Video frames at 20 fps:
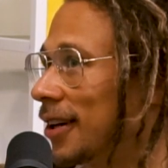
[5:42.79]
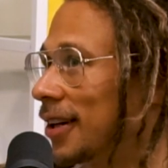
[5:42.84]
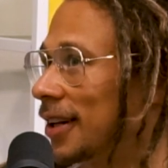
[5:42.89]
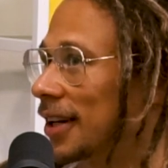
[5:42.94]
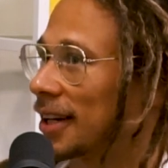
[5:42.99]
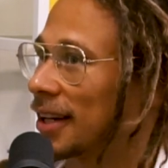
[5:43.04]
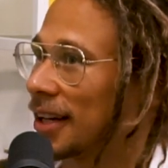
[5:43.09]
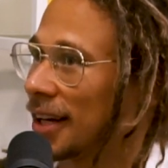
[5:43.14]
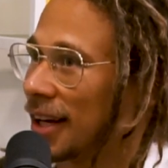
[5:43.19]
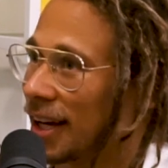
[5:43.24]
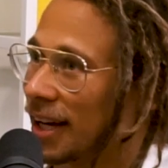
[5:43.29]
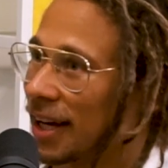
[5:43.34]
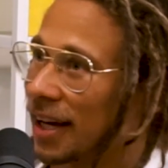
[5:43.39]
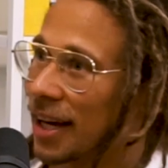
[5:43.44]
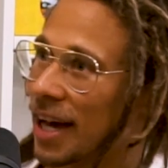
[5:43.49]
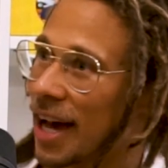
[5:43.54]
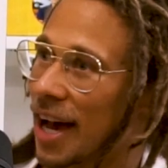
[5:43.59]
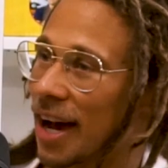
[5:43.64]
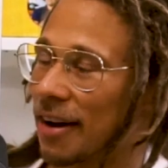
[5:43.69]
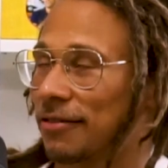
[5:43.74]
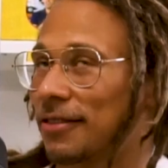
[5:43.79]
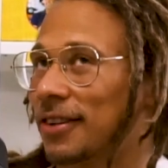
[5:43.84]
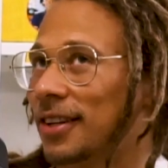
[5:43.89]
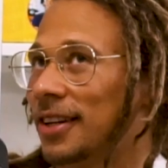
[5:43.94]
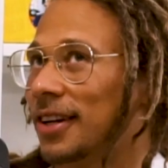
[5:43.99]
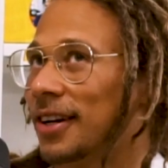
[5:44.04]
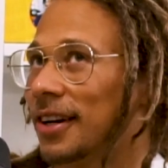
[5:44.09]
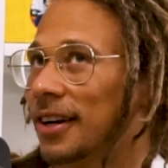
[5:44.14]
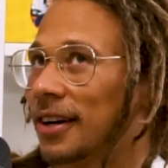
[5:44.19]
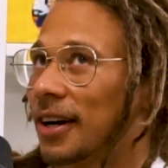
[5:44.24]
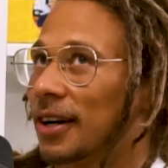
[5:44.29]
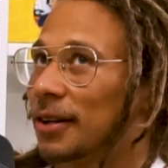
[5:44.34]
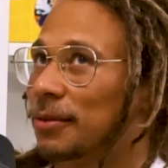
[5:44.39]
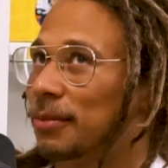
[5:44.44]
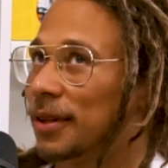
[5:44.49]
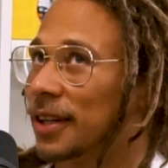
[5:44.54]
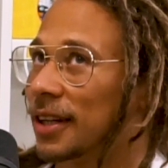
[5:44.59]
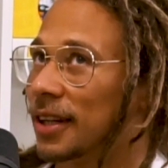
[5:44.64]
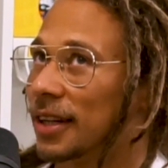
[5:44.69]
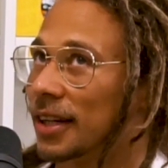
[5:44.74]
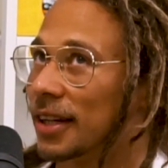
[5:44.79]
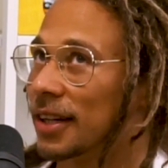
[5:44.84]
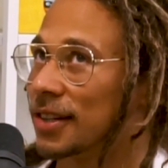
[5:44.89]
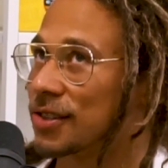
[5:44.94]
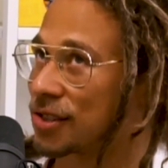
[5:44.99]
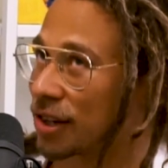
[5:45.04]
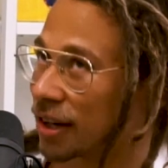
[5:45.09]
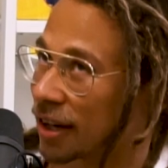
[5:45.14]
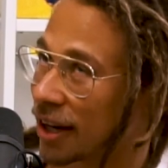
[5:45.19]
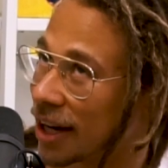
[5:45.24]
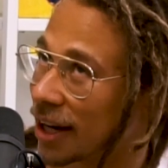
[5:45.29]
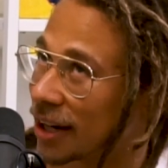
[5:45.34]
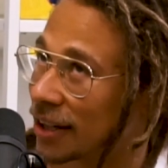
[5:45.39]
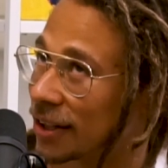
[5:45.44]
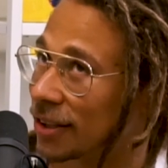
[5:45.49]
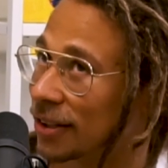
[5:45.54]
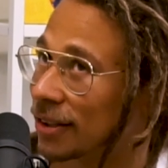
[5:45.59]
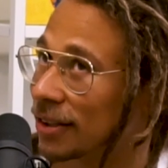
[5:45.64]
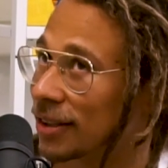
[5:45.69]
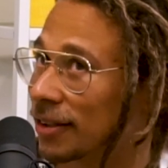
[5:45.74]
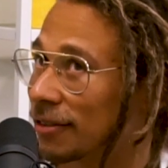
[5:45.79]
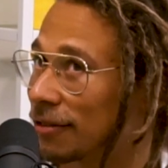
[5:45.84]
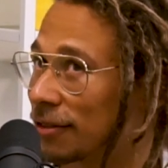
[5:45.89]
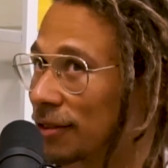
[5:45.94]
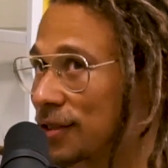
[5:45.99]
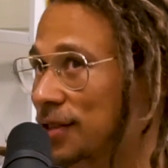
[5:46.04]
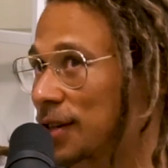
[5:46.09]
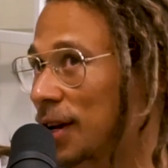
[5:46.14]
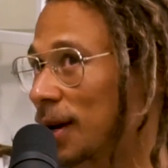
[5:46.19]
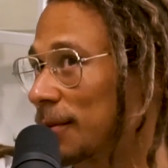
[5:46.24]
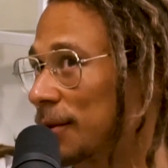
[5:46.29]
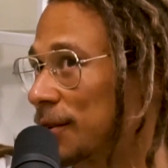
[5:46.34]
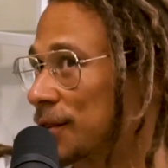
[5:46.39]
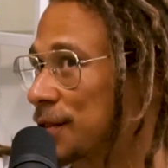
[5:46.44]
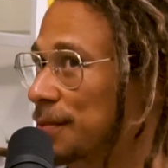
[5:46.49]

Like, half the year I'd be in Chicago for summer,